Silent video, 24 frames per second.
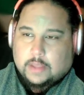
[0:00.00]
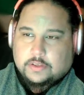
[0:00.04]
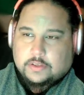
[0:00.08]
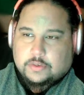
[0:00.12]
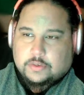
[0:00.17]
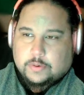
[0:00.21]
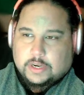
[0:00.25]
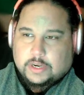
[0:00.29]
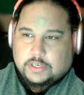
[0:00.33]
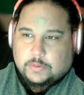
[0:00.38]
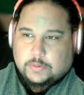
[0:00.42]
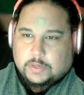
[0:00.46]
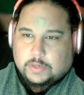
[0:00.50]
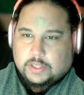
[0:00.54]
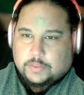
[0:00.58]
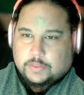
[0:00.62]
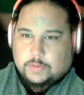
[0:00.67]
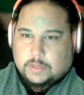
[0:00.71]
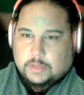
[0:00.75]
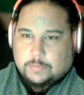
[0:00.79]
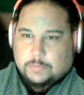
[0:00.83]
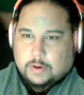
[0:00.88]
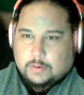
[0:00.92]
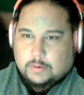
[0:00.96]
The
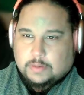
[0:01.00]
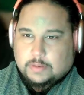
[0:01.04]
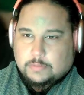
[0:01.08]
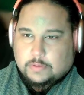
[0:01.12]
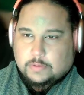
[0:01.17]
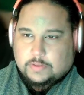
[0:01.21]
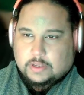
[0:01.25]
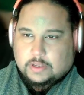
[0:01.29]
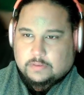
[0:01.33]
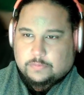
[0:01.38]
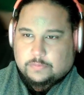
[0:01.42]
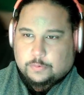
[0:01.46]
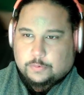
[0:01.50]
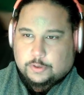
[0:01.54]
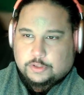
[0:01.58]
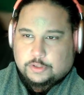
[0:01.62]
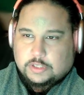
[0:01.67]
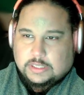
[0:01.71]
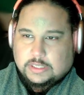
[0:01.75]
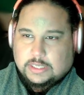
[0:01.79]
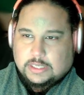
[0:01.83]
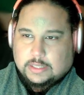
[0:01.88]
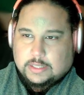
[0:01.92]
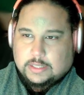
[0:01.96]
2023 Barbie movie
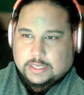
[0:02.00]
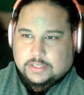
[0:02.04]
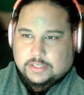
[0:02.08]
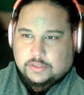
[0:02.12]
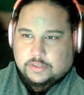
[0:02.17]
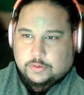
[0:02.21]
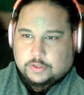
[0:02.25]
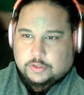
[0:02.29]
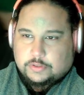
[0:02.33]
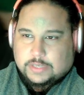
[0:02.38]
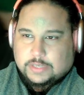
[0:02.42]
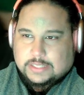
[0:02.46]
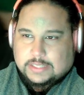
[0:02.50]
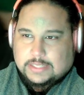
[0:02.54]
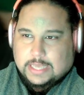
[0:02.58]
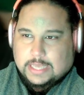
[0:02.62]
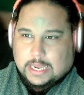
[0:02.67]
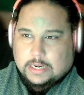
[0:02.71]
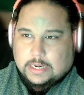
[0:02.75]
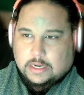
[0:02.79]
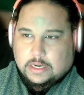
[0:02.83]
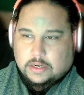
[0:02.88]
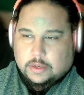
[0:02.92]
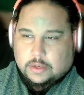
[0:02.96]
unfortunately neglects to address
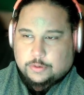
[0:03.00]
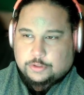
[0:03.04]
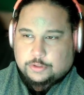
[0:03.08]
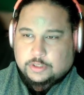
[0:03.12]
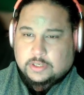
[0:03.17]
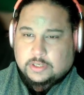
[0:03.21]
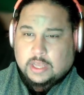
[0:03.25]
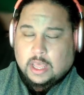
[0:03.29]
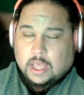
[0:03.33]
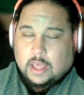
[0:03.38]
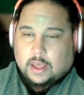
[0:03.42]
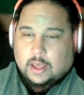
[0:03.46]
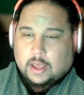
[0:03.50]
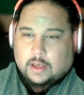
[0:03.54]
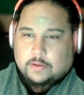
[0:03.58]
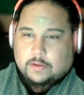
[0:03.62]
any notion